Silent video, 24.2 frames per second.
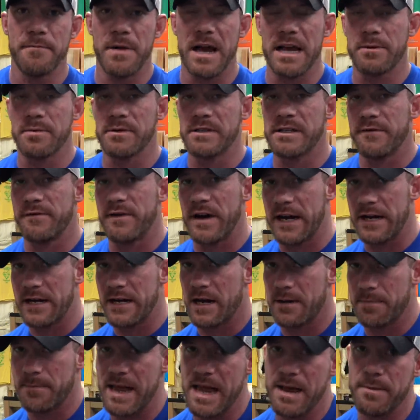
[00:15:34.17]
Mike was a very
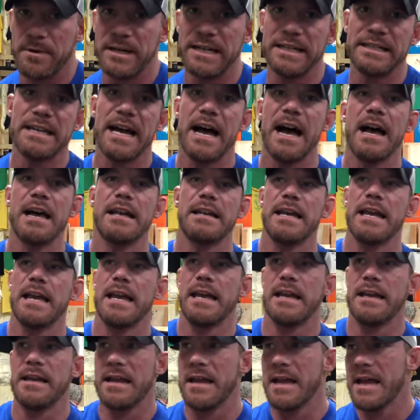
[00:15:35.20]
young man when he died,
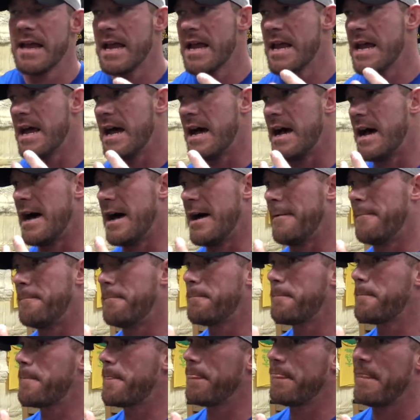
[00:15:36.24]
and
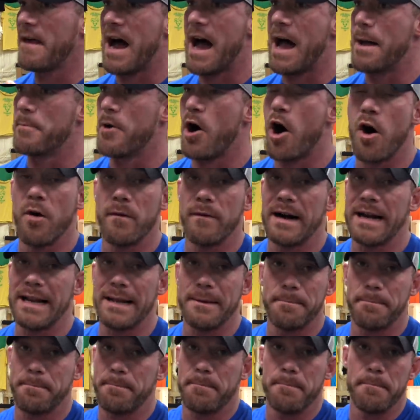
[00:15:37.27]
I'm
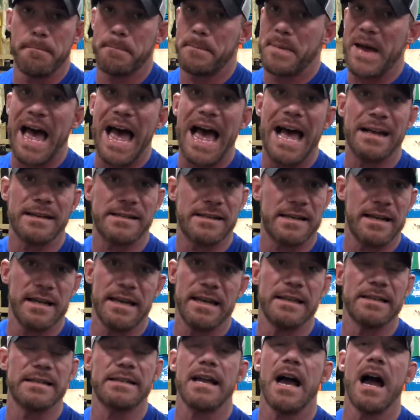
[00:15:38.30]
already past
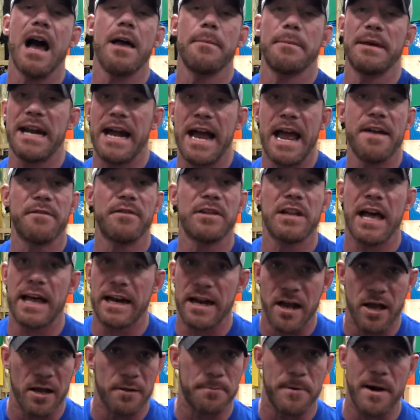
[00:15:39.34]
his time, and I have a lot
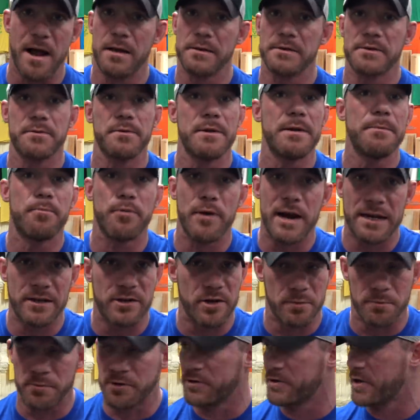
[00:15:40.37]
of health problems between brain
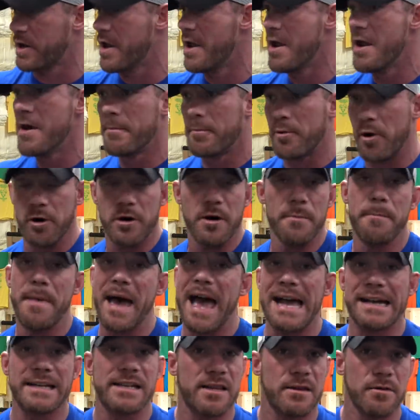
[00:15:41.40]
tumors, broken
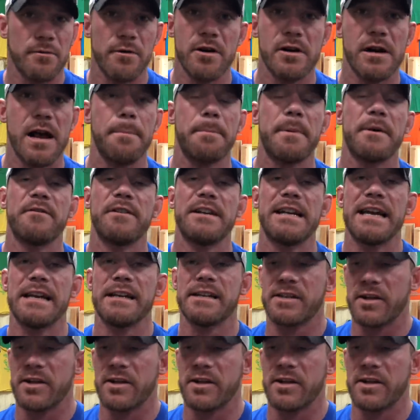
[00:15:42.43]
backs, throwing up every day.